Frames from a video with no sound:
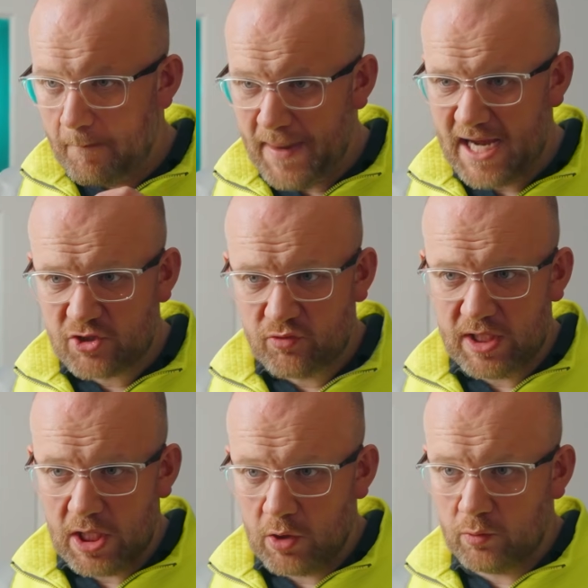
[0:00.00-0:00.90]
a
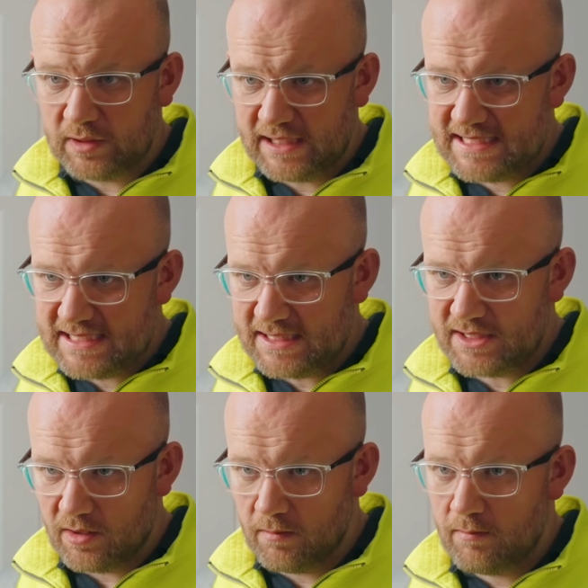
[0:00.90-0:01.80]
battery only
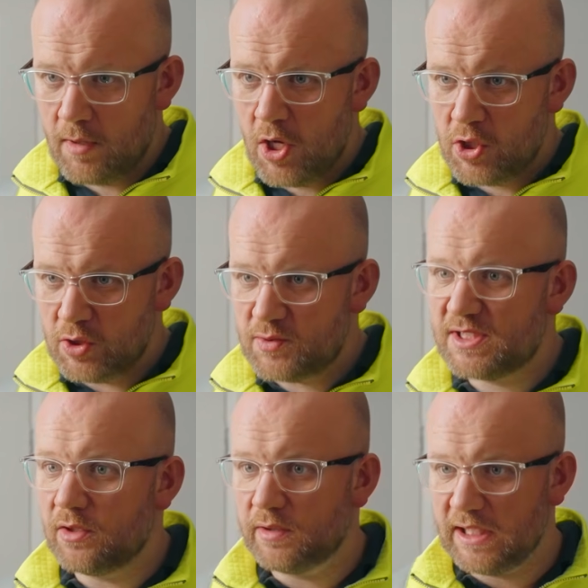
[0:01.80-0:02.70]
system, you
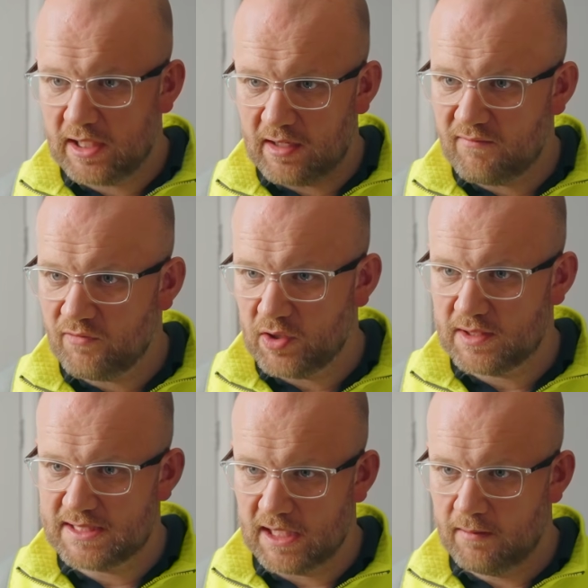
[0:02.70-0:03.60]
still need an
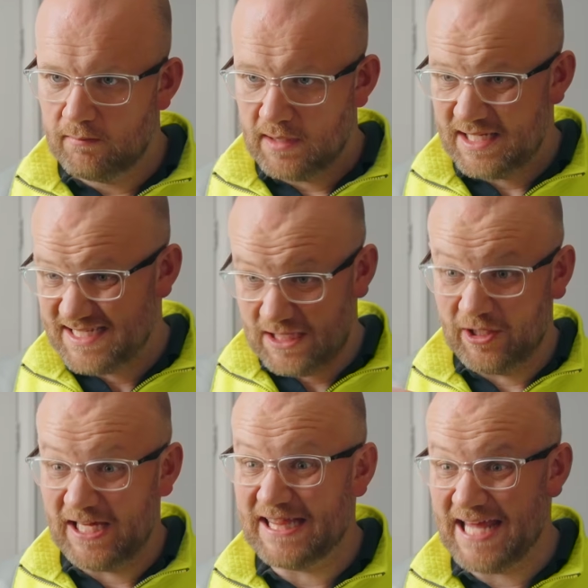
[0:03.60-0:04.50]
inverter. You still
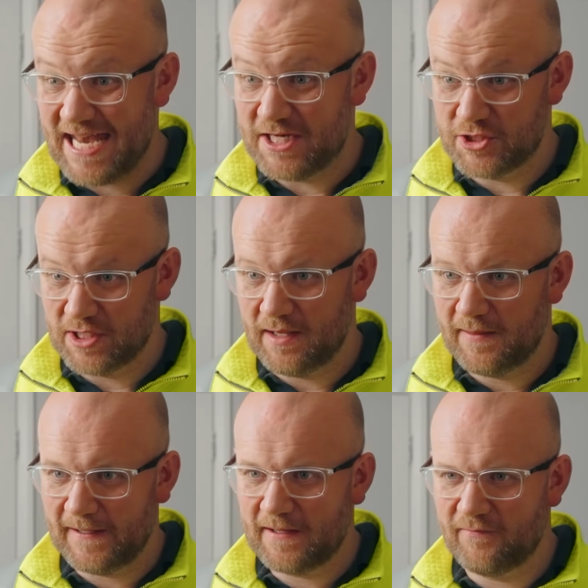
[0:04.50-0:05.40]
need the engine. Think